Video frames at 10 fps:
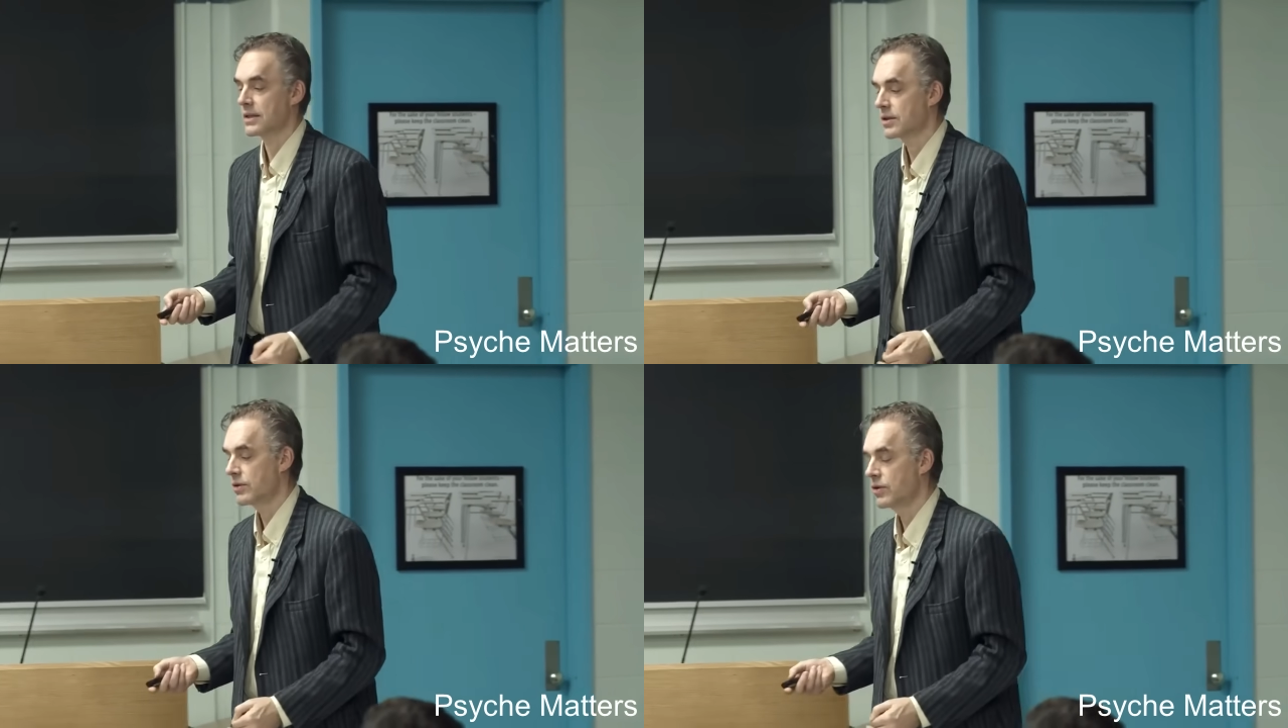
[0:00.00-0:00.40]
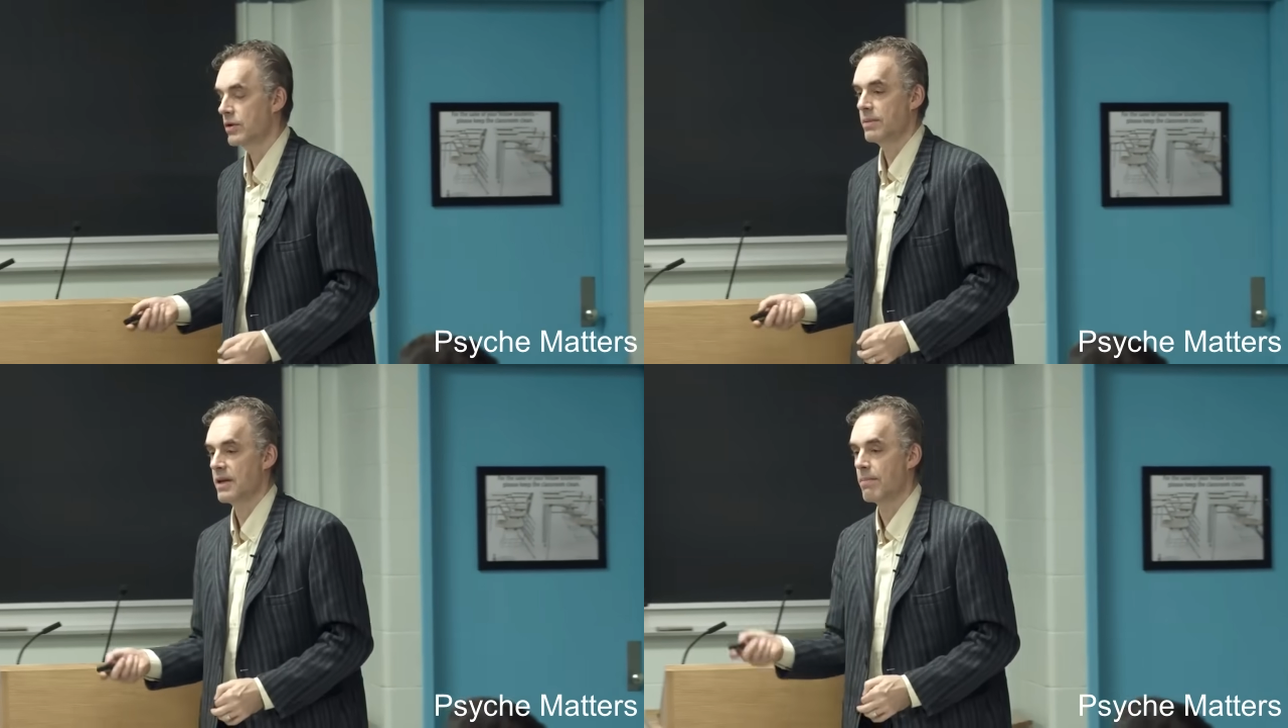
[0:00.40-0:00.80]
And so you
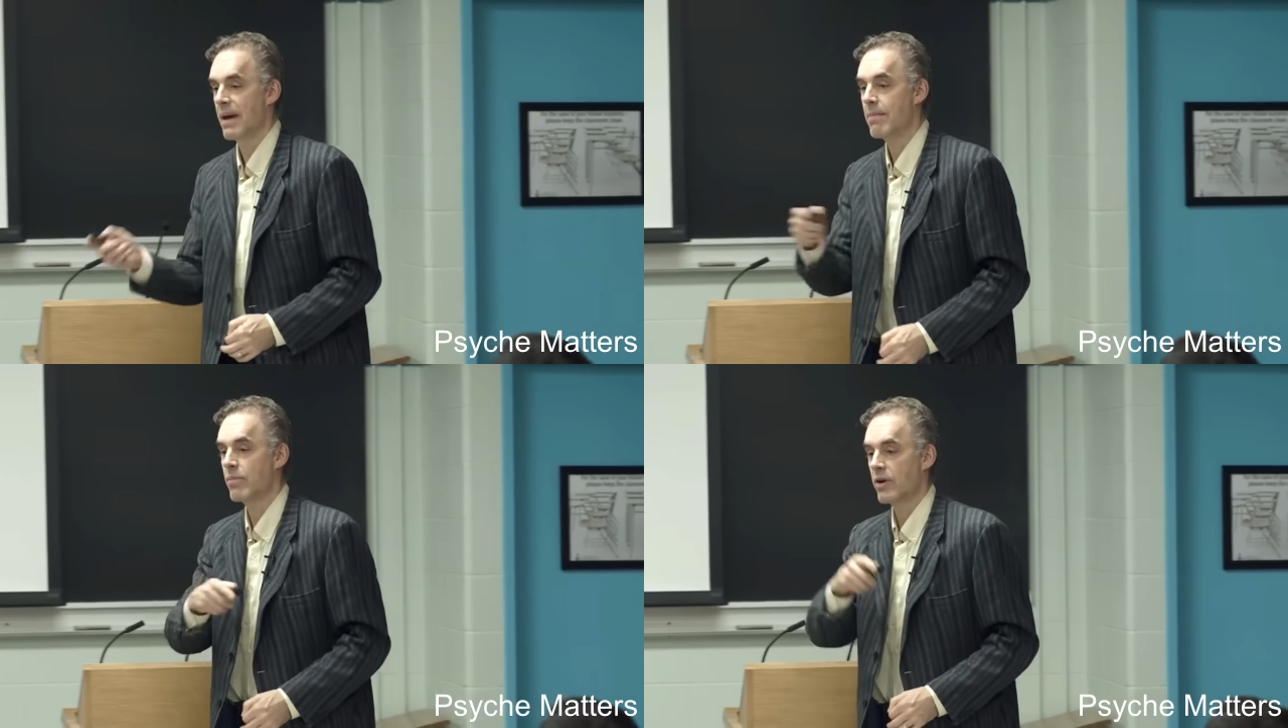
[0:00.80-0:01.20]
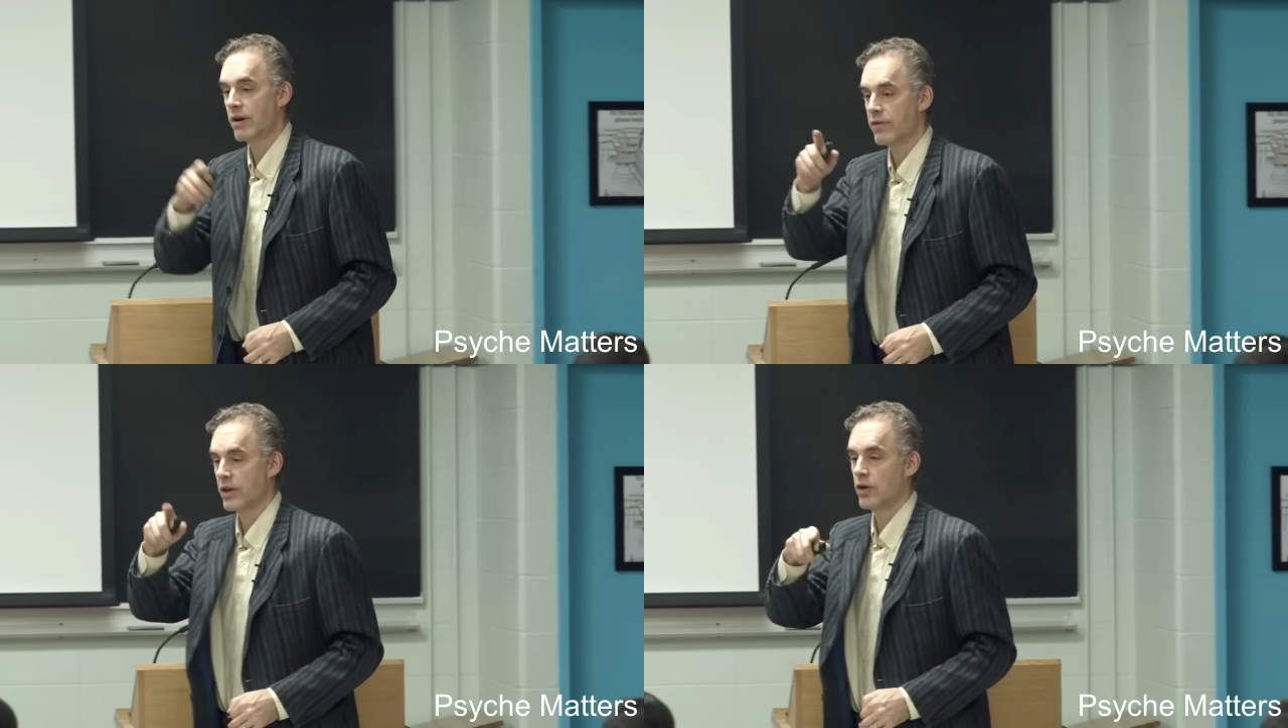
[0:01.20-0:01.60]
could be a member
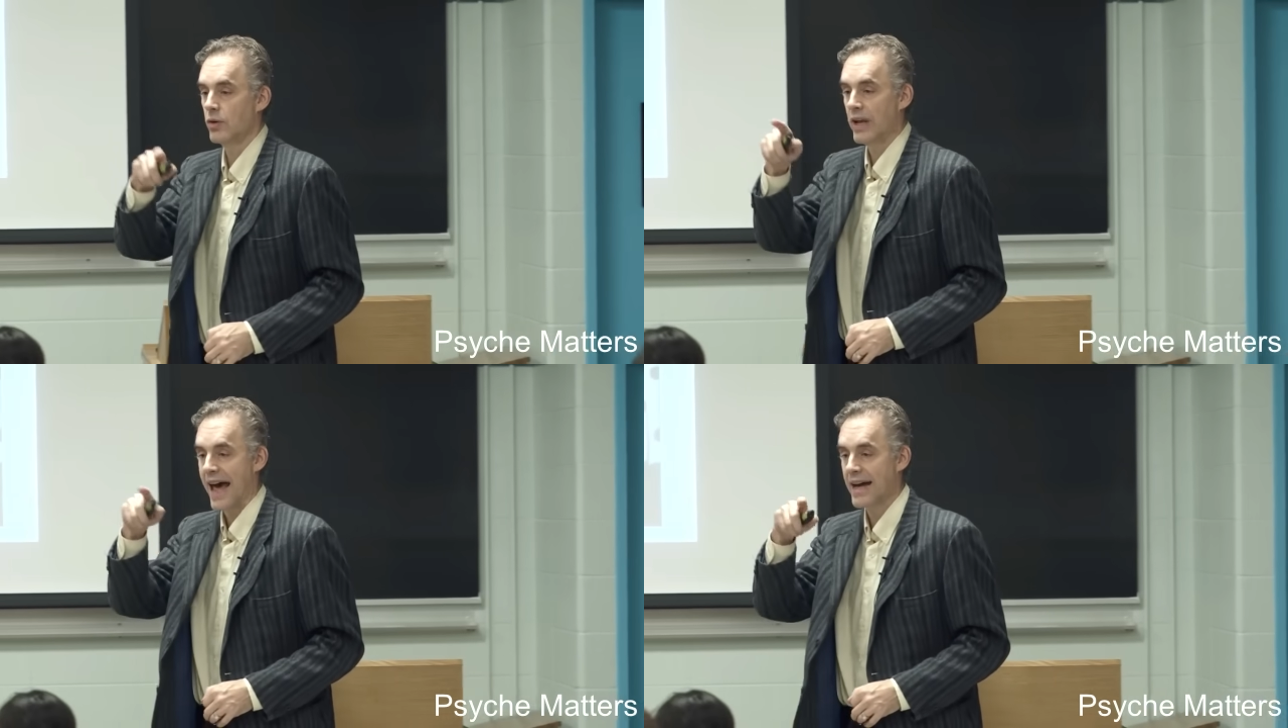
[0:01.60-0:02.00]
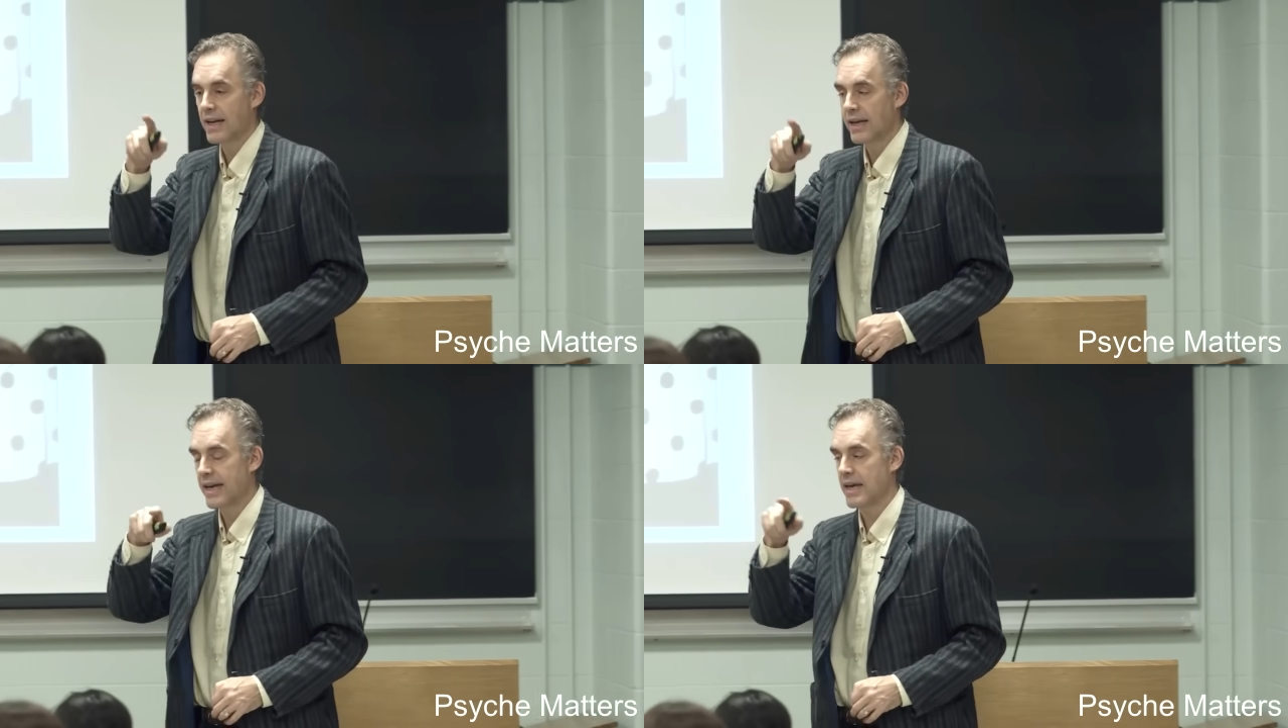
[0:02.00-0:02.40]
of the kulak,
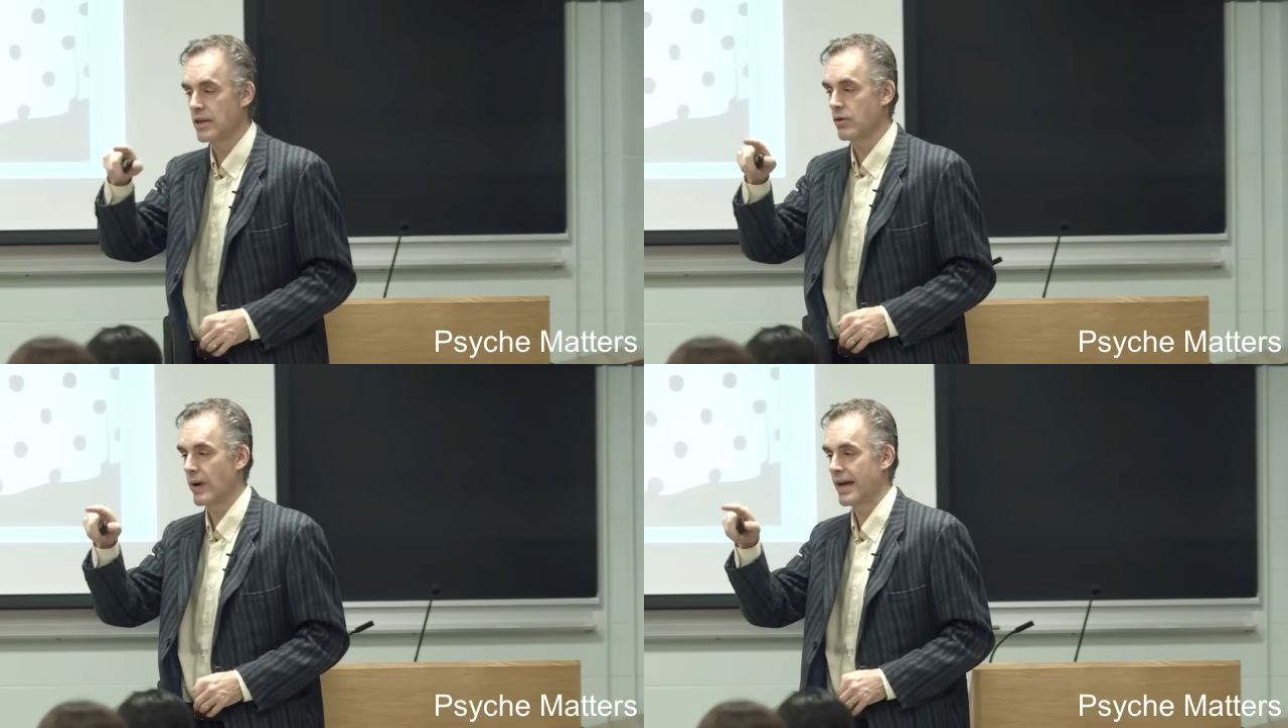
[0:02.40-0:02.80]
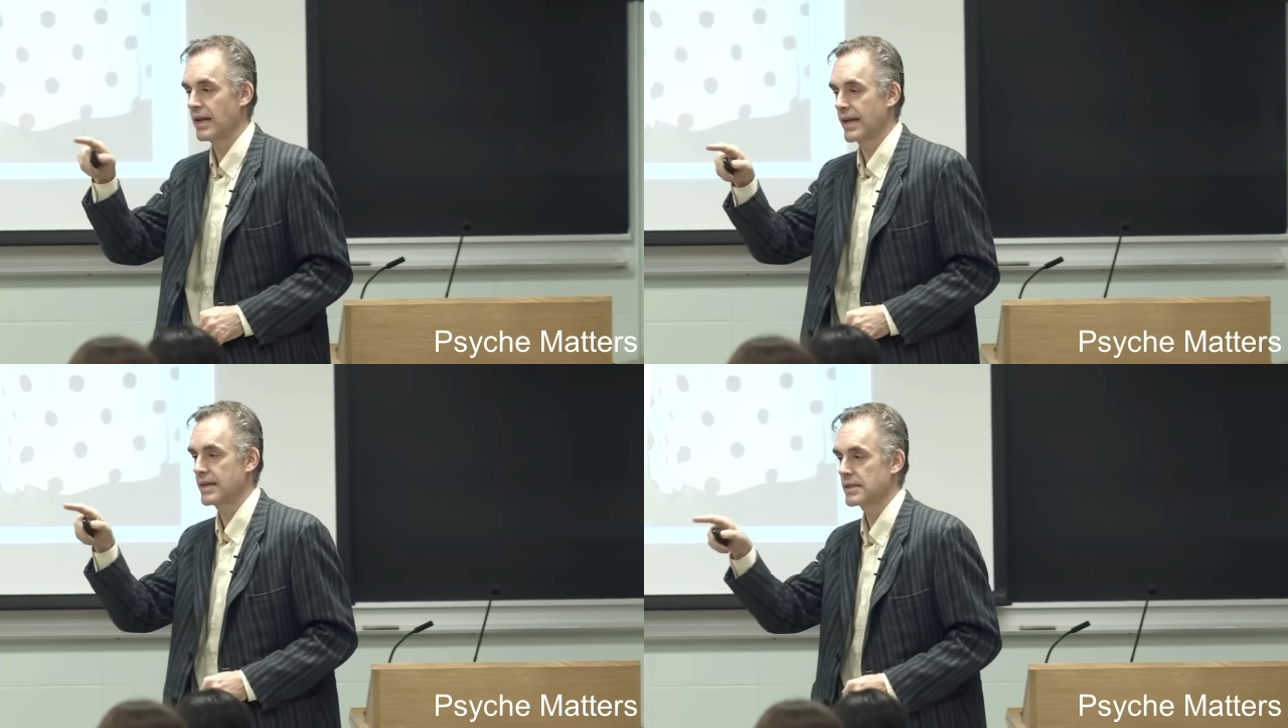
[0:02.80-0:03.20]

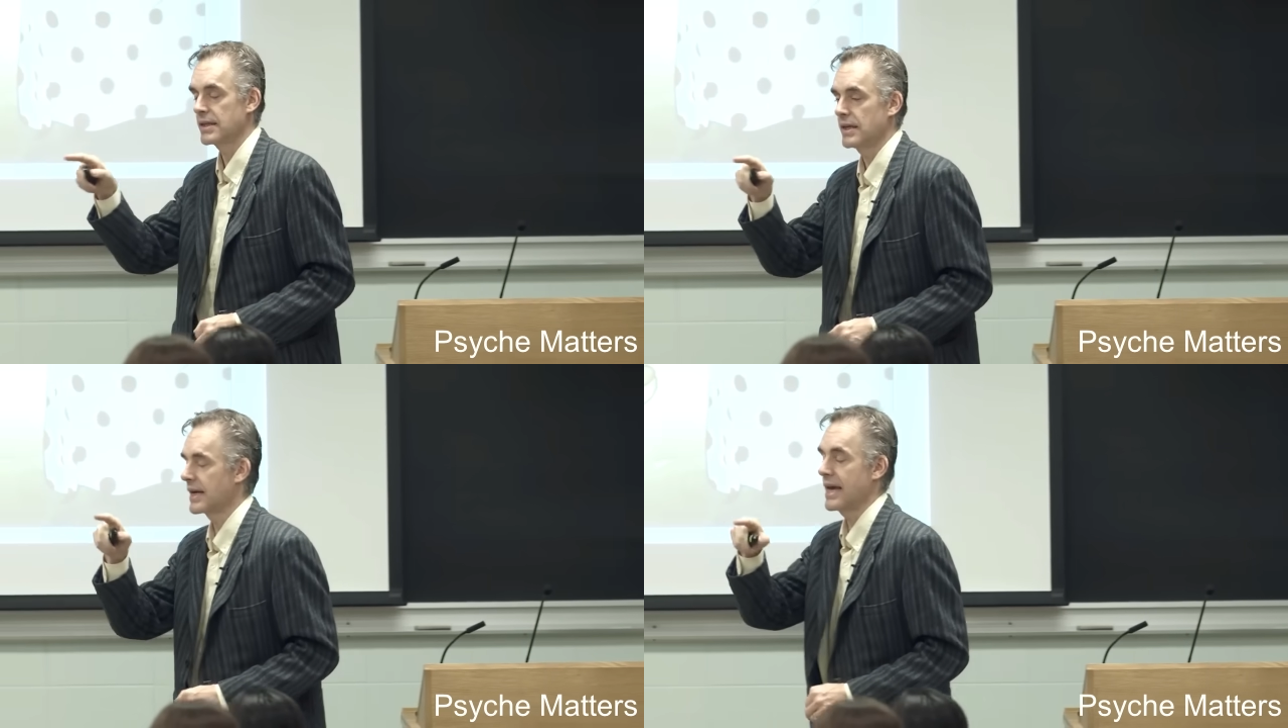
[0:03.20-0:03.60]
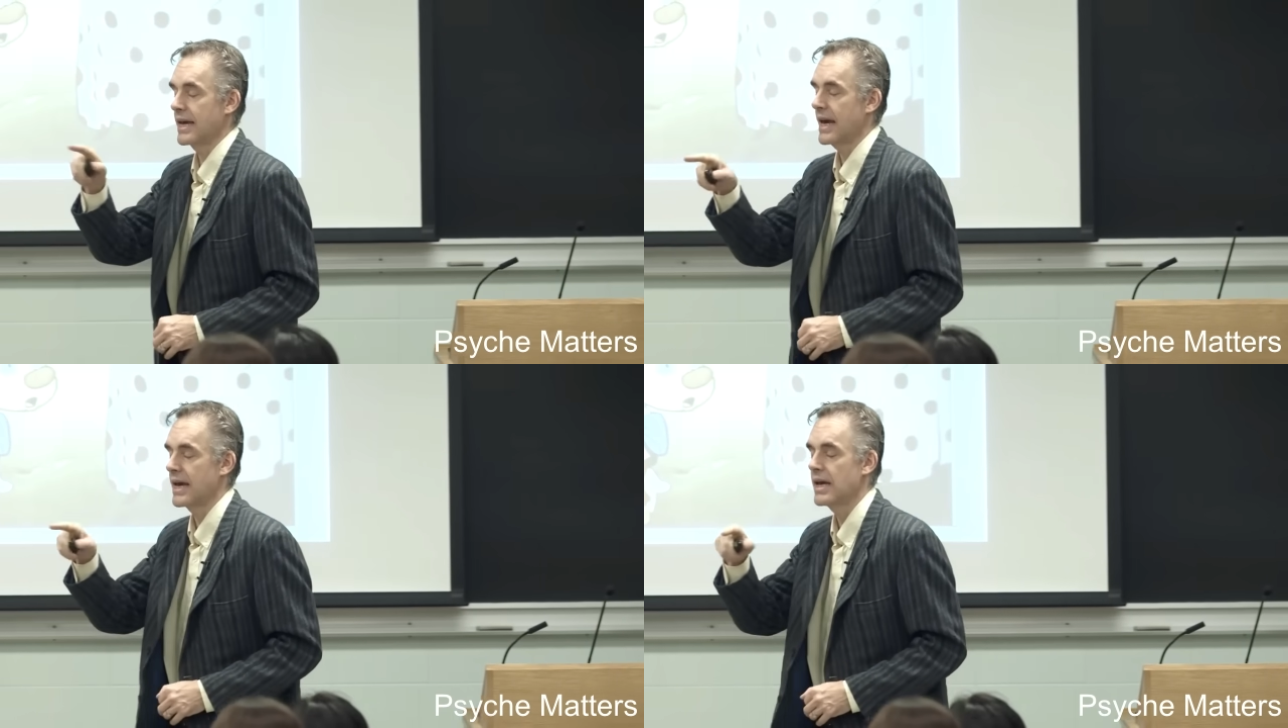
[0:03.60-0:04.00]

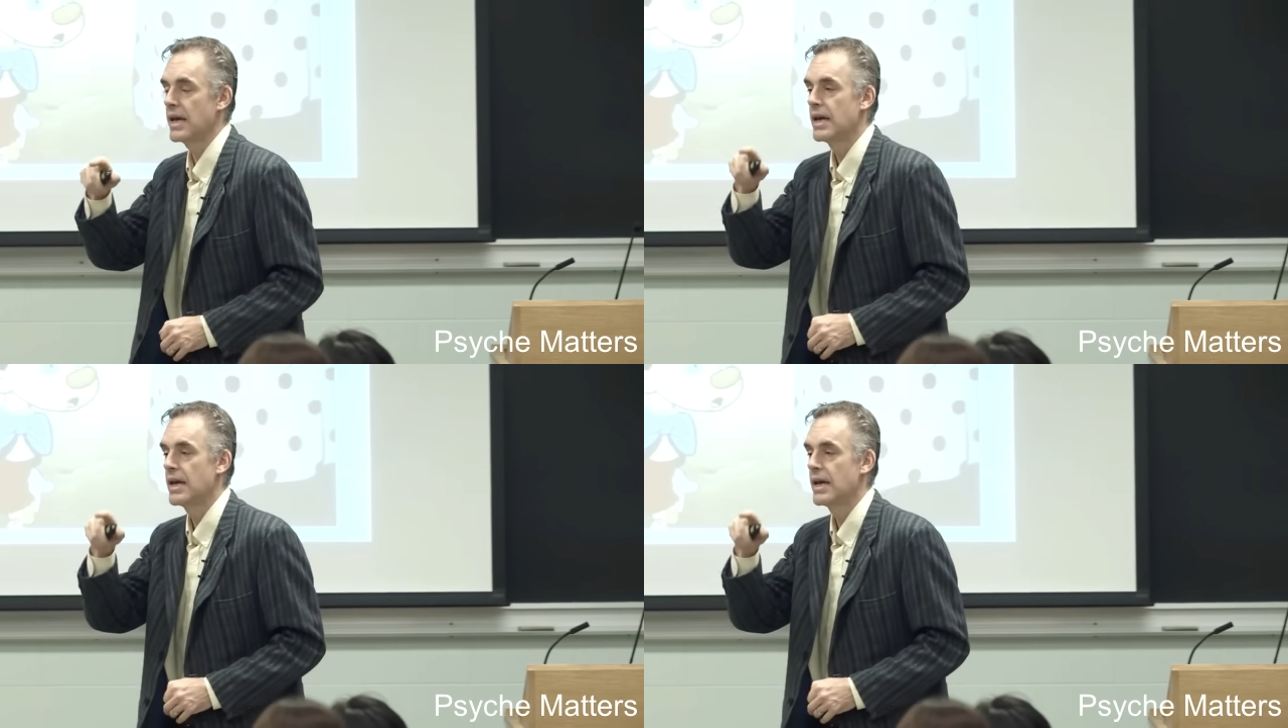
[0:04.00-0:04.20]
K-U-L-A-K,